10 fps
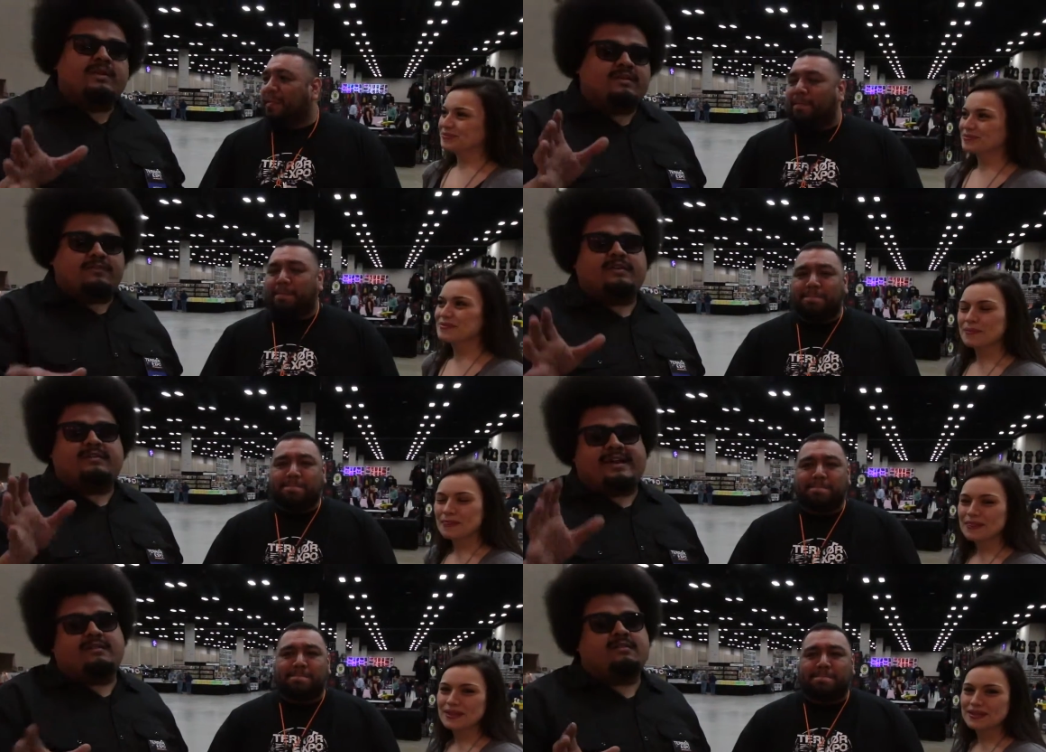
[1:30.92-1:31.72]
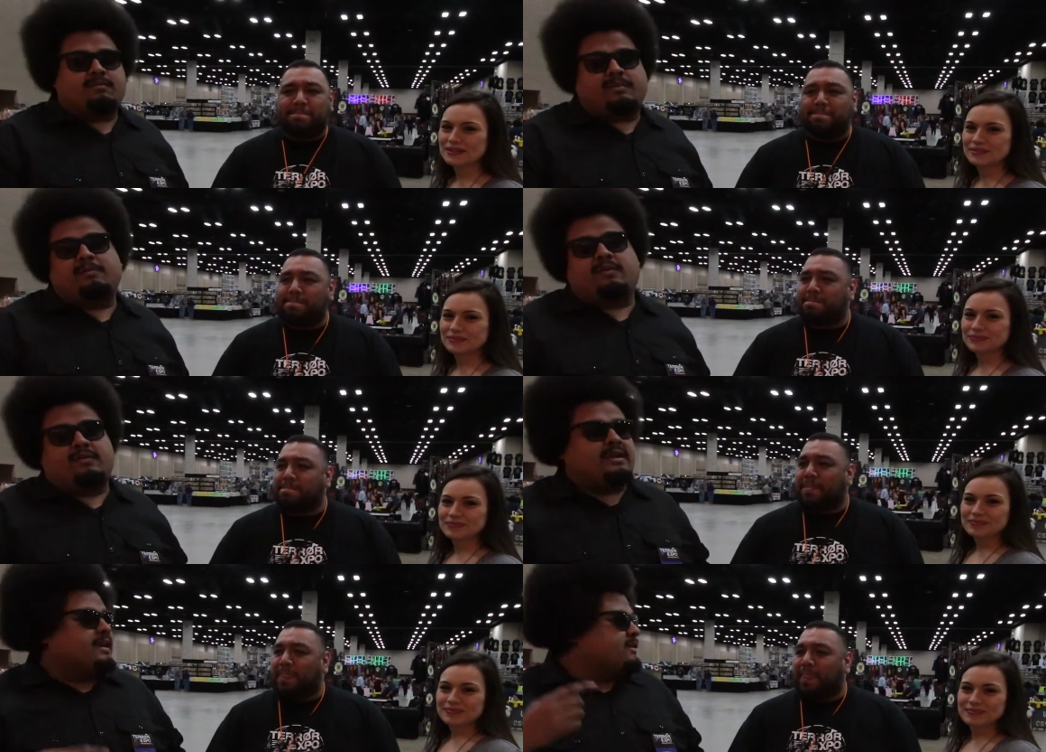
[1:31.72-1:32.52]
Speaker 1: many different talented people,
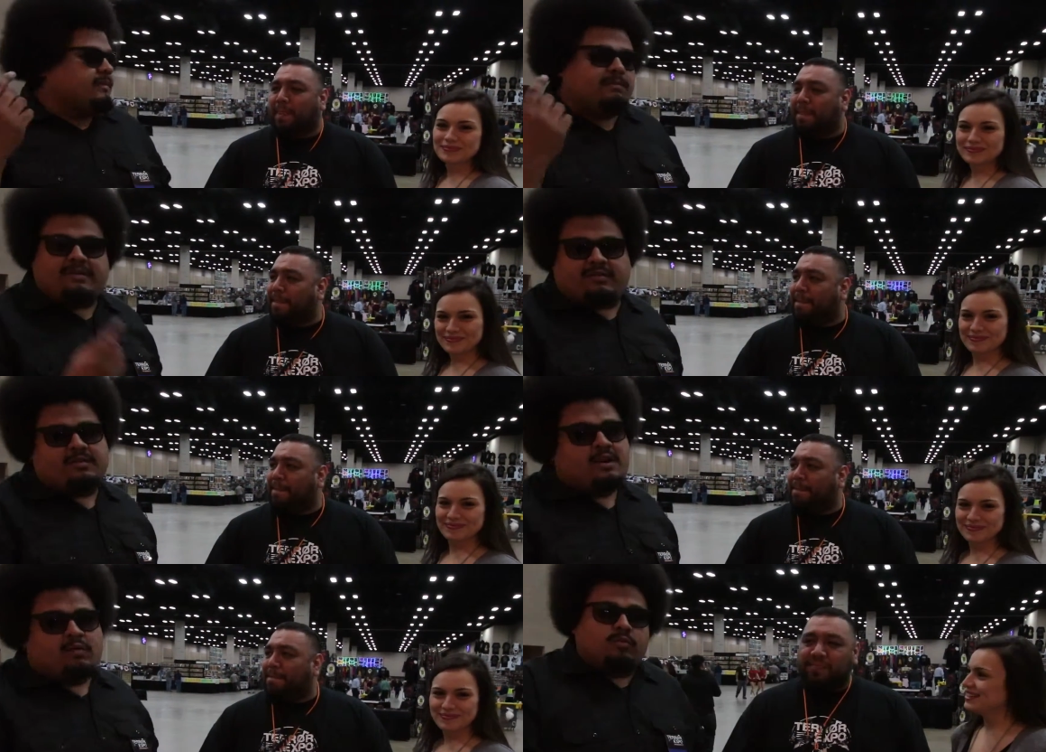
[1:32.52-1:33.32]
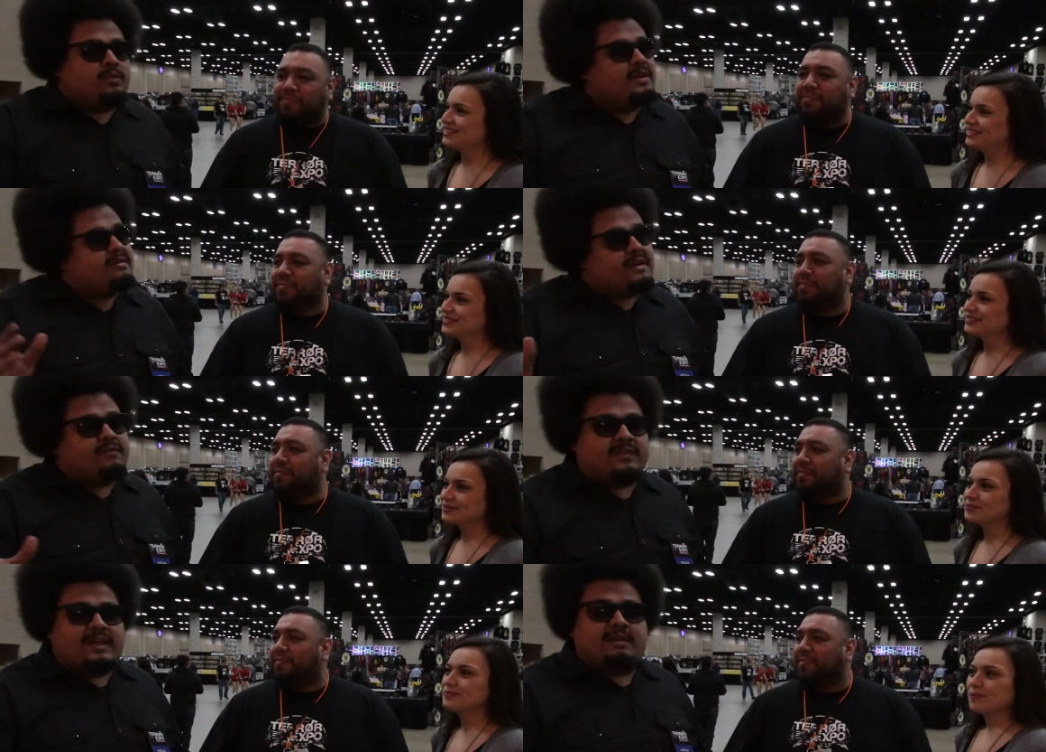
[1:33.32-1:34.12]
like you mentioned. So we're really excited
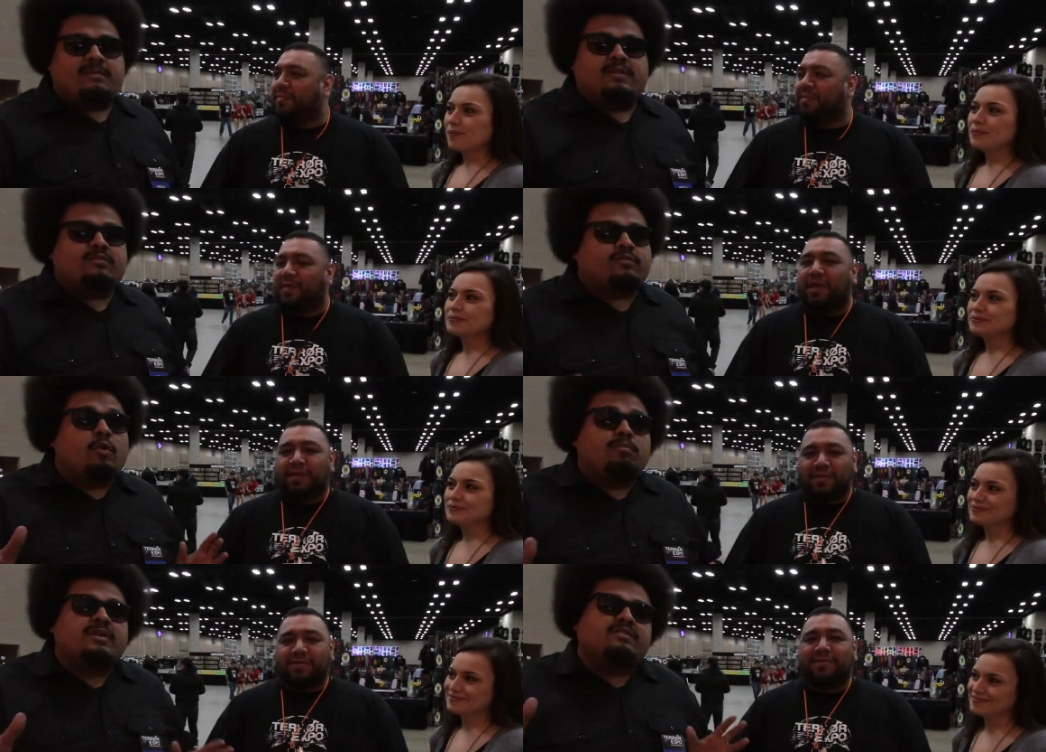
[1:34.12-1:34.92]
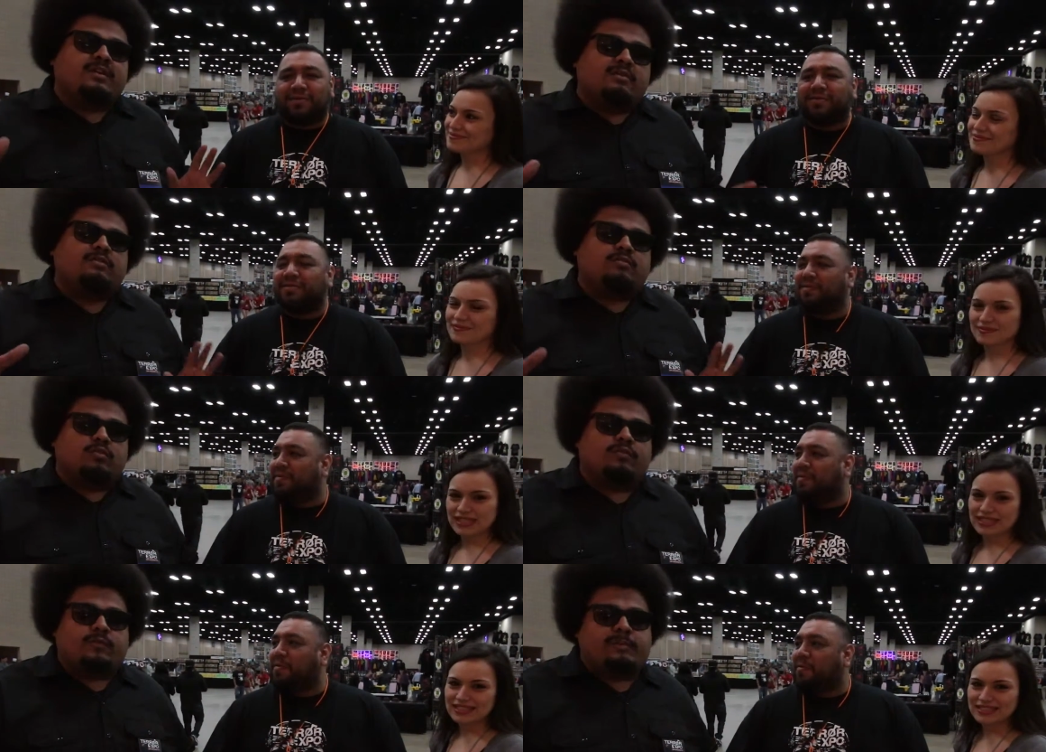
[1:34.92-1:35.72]
for that. I mean, there's so much here in
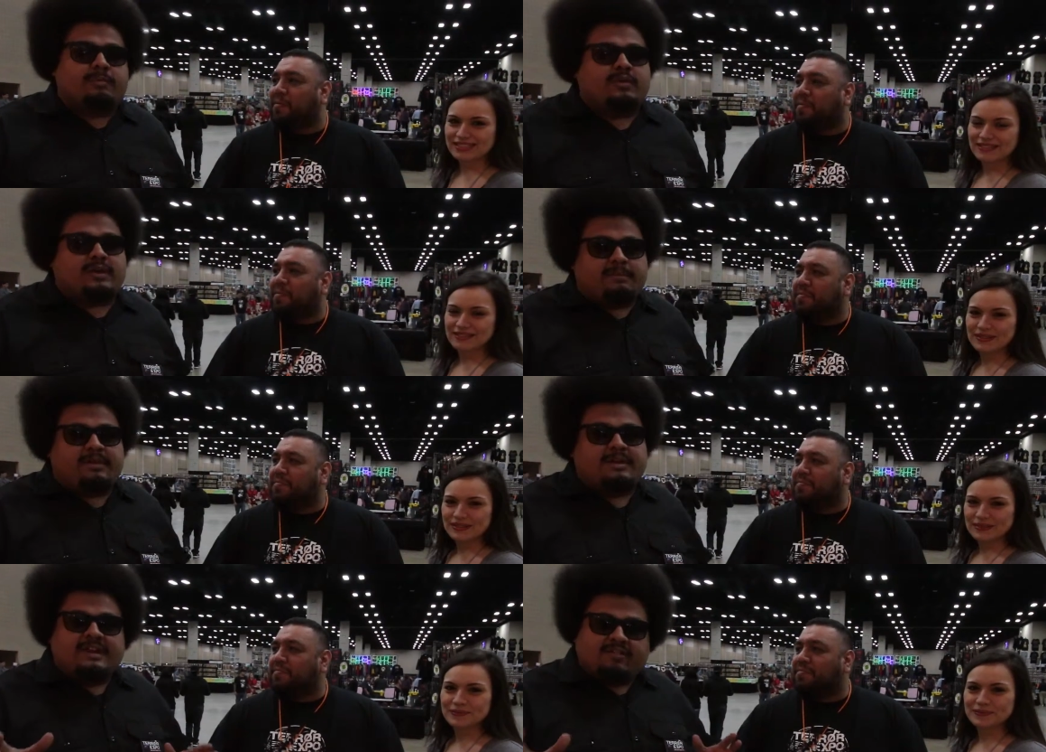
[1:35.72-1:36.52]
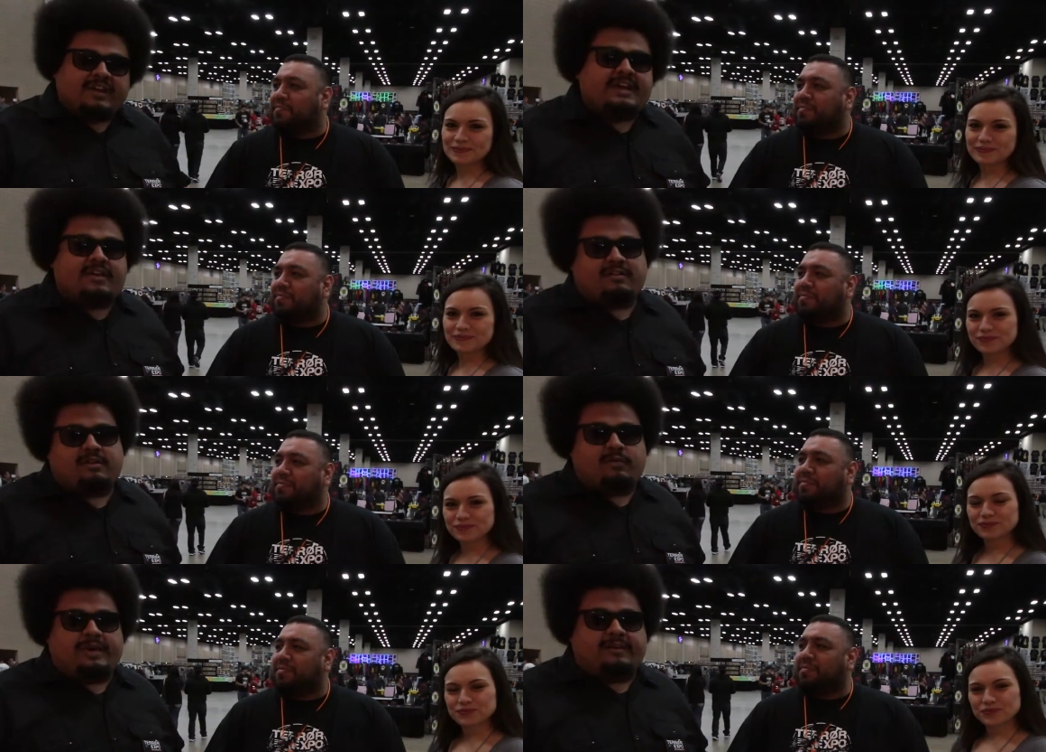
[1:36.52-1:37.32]
store for people to come and check out at
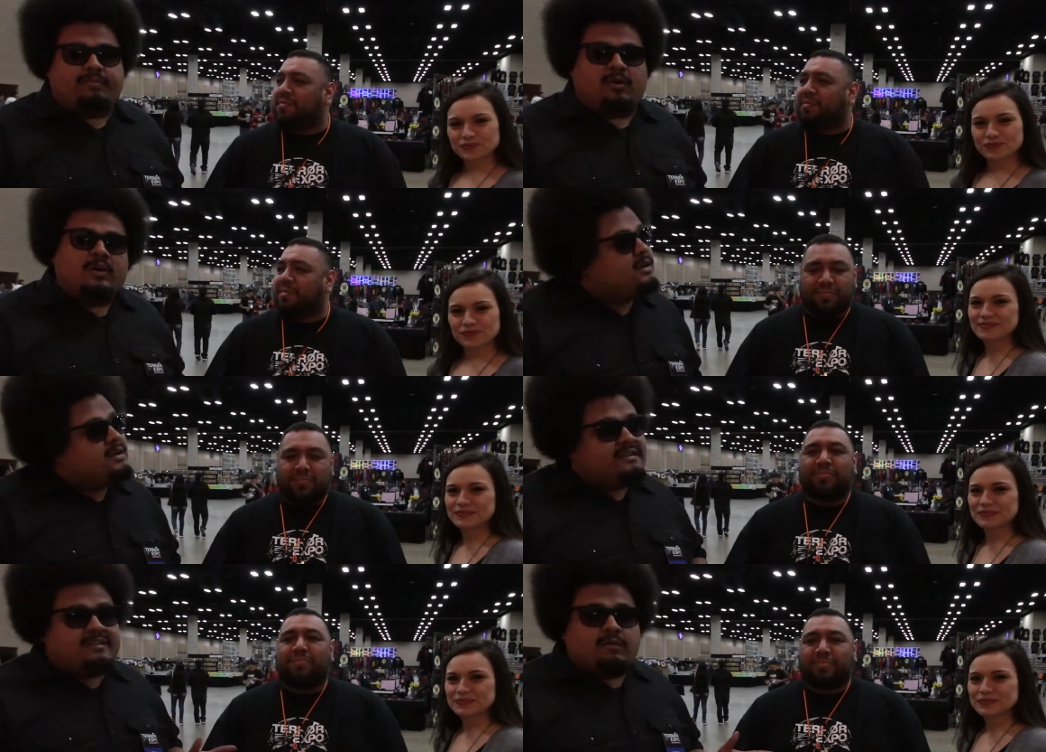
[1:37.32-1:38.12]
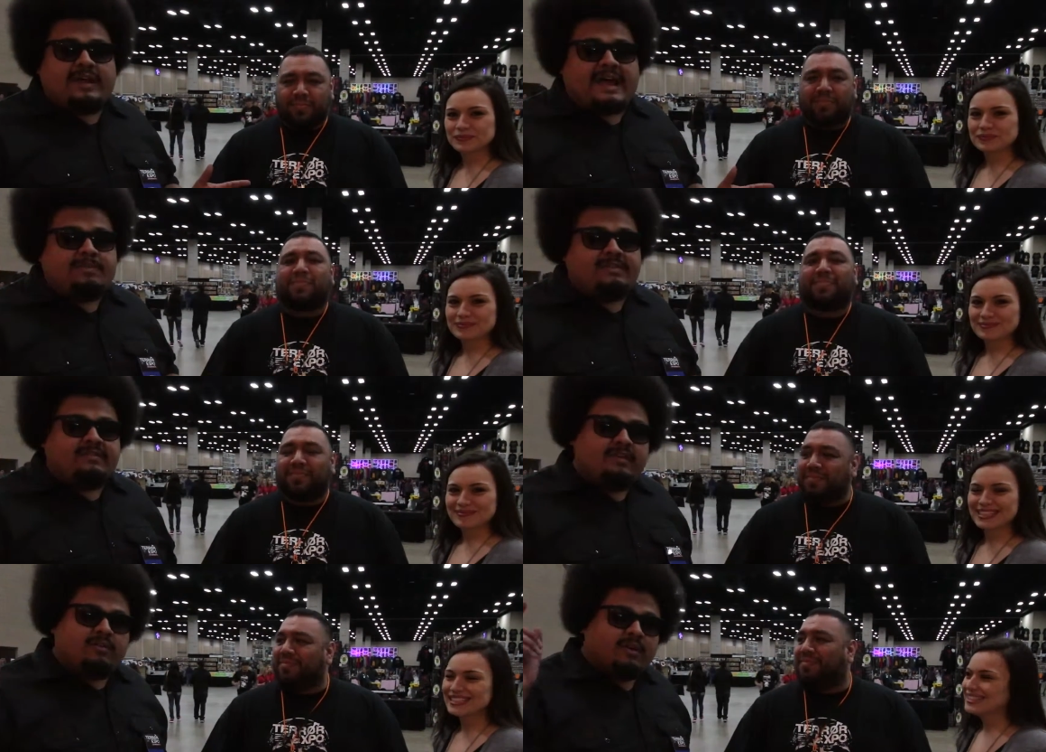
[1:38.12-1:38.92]
Terror Expo. Let's see what happens
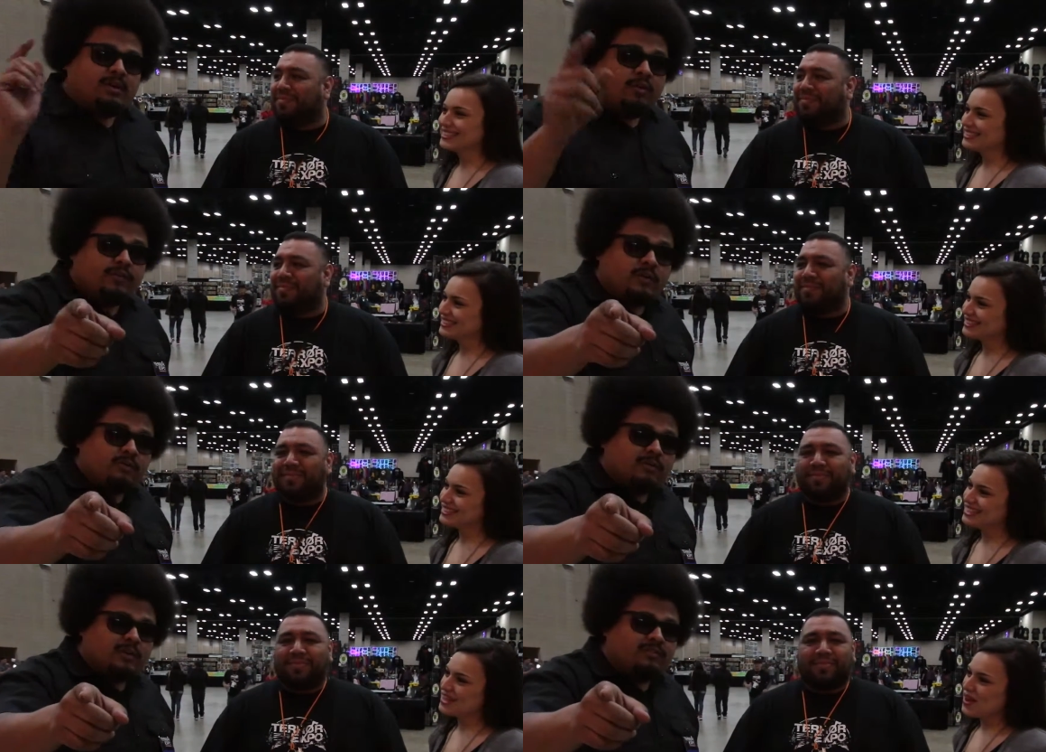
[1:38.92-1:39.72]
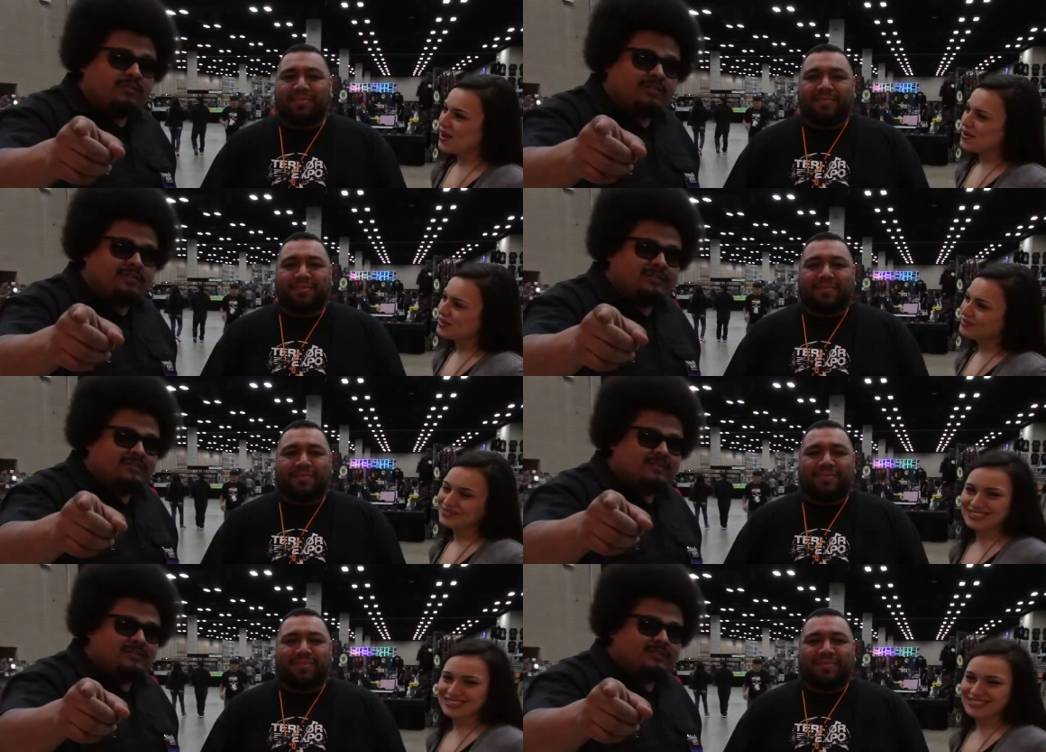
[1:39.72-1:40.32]
here. GoFro goes to.